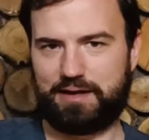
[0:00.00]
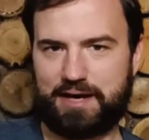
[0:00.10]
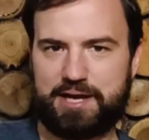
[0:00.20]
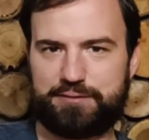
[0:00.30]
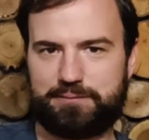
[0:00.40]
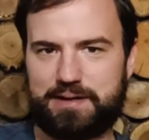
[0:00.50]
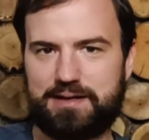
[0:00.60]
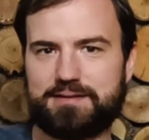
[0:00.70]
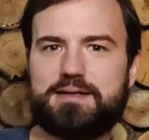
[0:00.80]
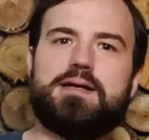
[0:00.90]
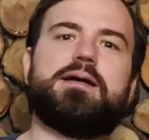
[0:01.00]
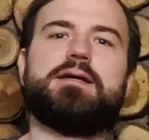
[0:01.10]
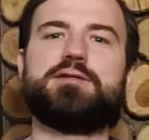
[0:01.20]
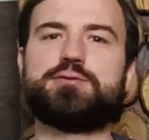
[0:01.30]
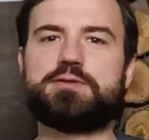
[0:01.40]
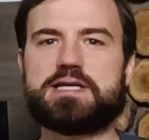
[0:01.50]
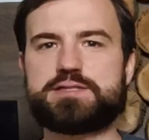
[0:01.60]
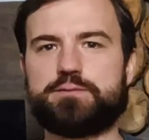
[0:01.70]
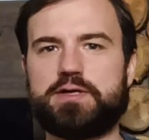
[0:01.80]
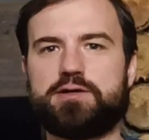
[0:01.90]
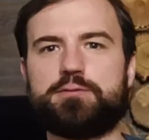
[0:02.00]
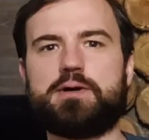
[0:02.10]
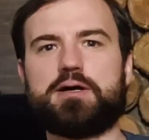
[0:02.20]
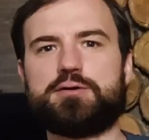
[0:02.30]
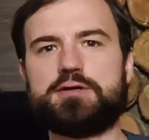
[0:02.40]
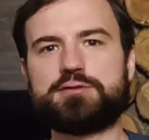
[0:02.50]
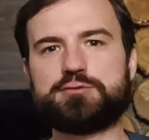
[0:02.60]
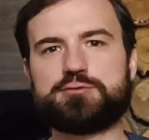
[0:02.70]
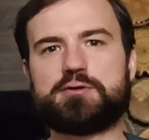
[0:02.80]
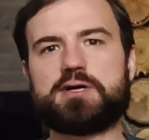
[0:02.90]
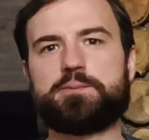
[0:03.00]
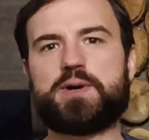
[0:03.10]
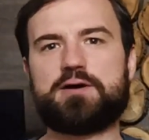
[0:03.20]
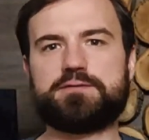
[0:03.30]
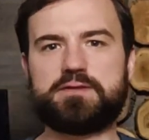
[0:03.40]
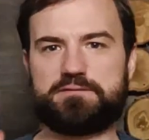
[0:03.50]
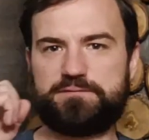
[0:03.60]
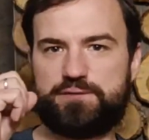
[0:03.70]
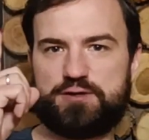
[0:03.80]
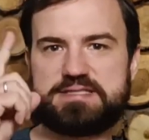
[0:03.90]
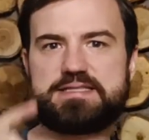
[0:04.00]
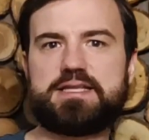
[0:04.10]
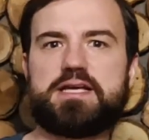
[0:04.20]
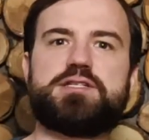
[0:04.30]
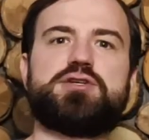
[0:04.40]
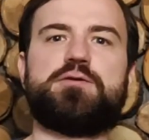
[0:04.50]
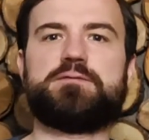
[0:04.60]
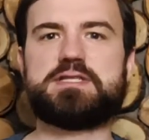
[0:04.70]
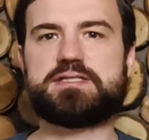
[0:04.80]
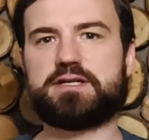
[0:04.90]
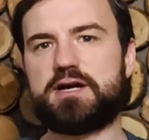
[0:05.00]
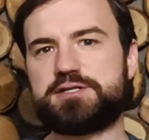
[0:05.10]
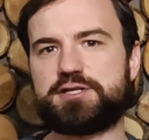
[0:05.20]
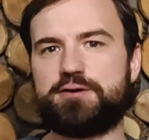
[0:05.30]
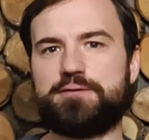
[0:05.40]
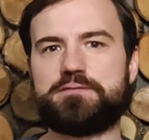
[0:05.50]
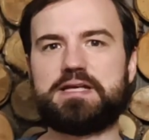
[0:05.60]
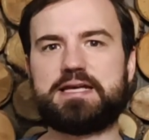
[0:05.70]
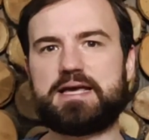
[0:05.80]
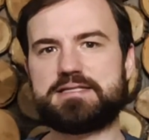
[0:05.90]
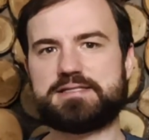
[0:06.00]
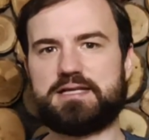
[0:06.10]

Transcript: Hi everyone! In today's video we are going to talk about the first stage of the structure of the case